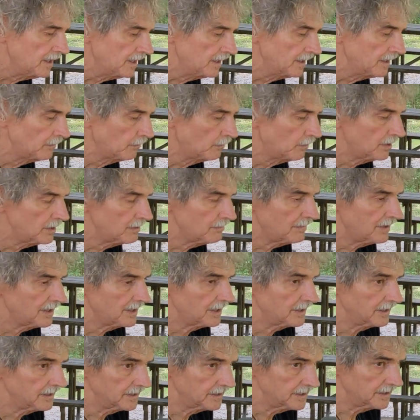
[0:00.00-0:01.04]
Now, one of
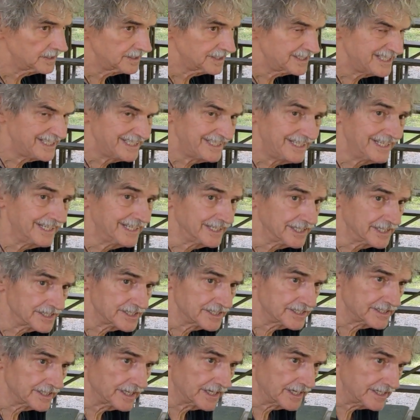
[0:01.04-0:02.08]
my
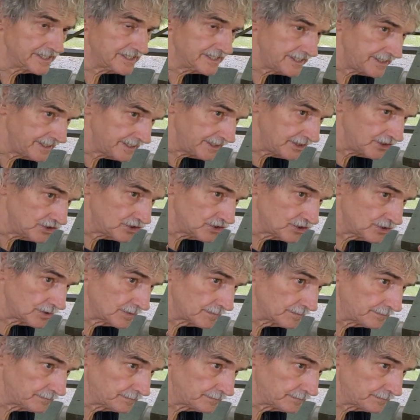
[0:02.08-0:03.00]
tenets that I teach